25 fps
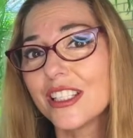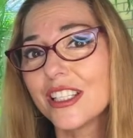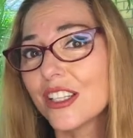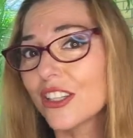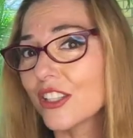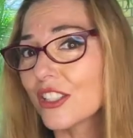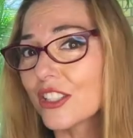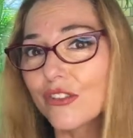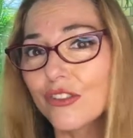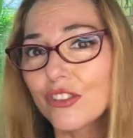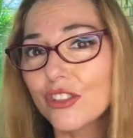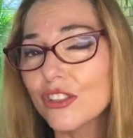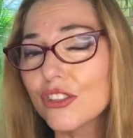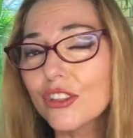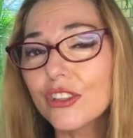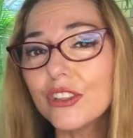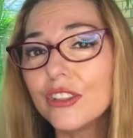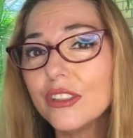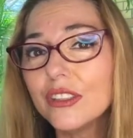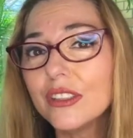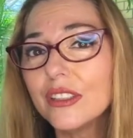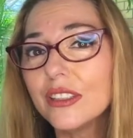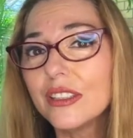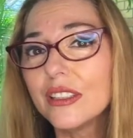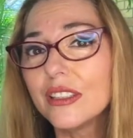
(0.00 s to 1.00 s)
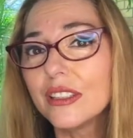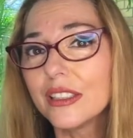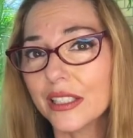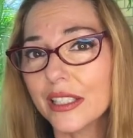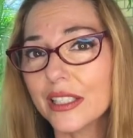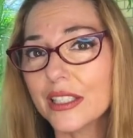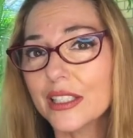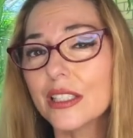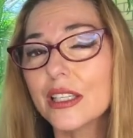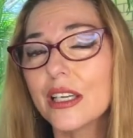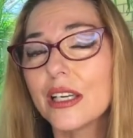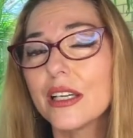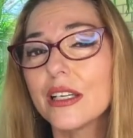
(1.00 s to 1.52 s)
Because if you do,
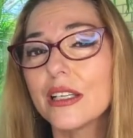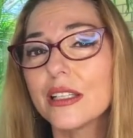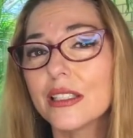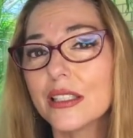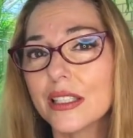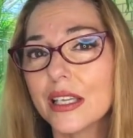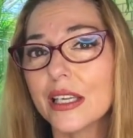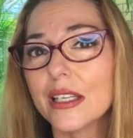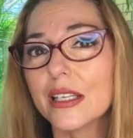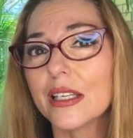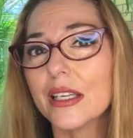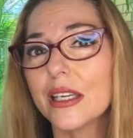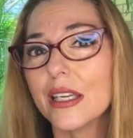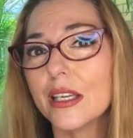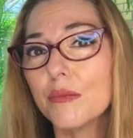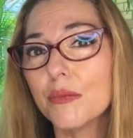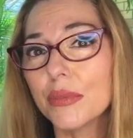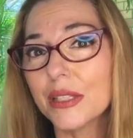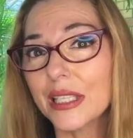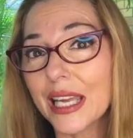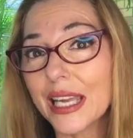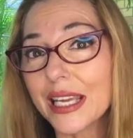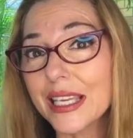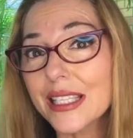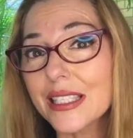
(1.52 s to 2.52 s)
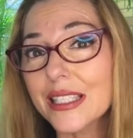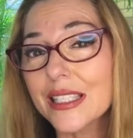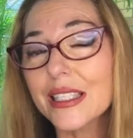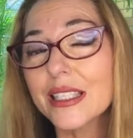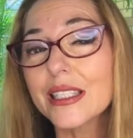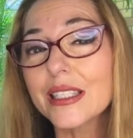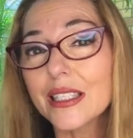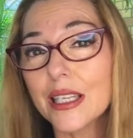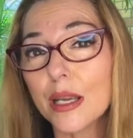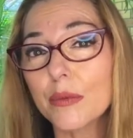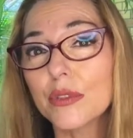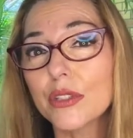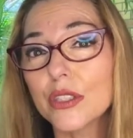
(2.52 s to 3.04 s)
let's set in place the
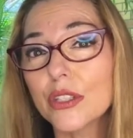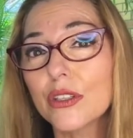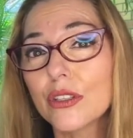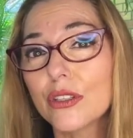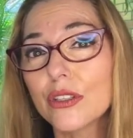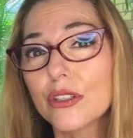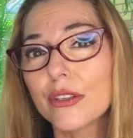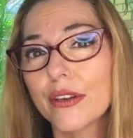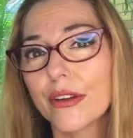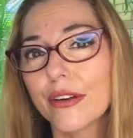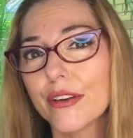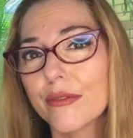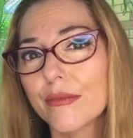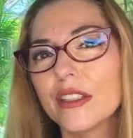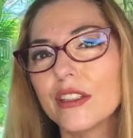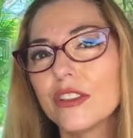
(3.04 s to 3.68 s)
steps to do so.